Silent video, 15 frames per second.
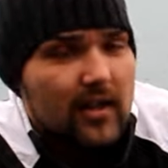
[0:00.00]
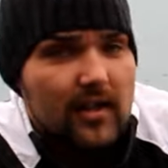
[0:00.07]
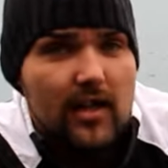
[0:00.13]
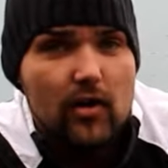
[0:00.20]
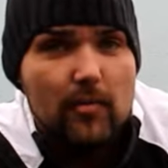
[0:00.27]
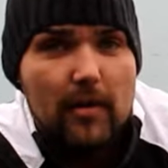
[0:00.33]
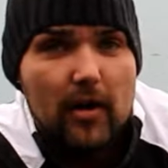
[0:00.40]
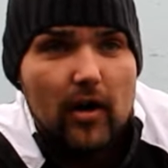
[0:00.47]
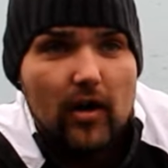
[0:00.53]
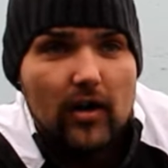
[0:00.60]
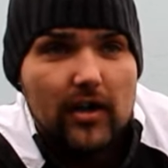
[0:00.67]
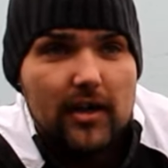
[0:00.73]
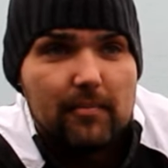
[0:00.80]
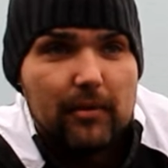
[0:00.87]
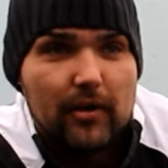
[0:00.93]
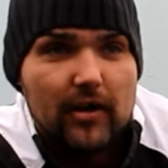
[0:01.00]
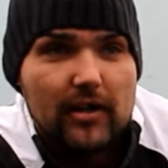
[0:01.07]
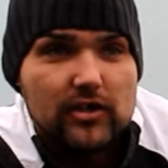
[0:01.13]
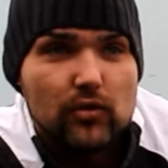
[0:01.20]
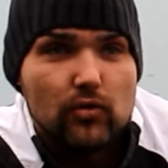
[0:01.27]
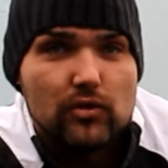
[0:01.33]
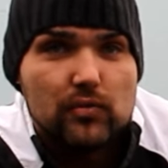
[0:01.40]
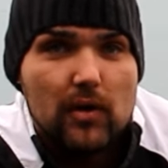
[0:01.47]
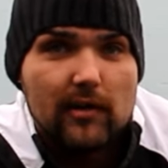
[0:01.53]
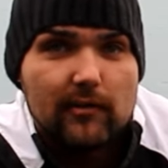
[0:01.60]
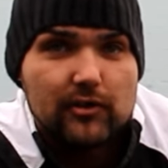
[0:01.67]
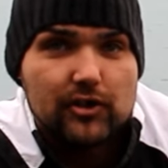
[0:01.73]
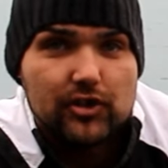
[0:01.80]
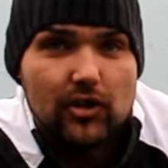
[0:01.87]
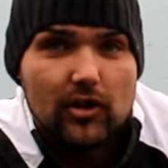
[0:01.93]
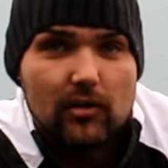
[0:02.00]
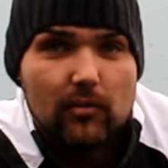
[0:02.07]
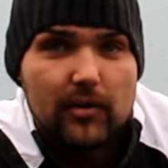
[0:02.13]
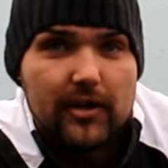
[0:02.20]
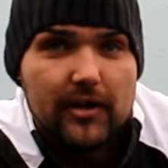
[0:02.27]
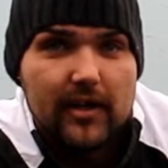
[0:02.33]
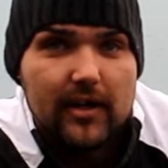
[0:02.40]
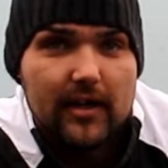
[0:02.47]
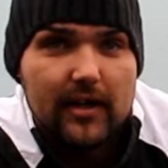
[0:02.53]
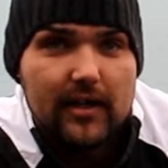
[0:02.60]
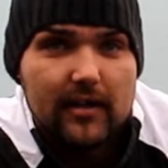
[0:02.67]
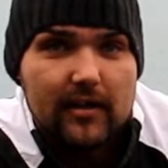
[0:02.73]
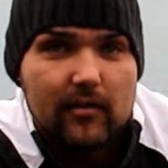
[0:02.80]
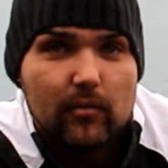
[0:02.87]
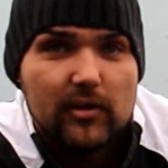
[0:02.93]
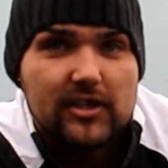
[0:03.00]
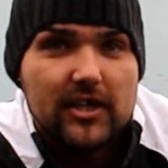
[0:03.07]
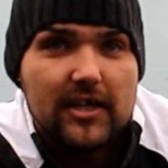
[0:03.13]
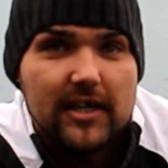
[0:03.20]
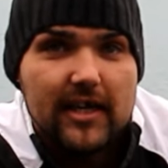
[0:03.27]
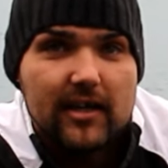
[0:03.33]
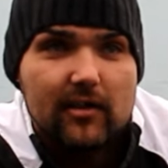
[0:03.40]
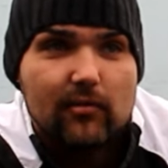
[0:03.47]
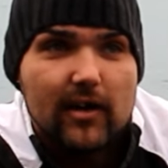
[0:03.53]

A little bit early, but it's always worth a shot. We tend to get the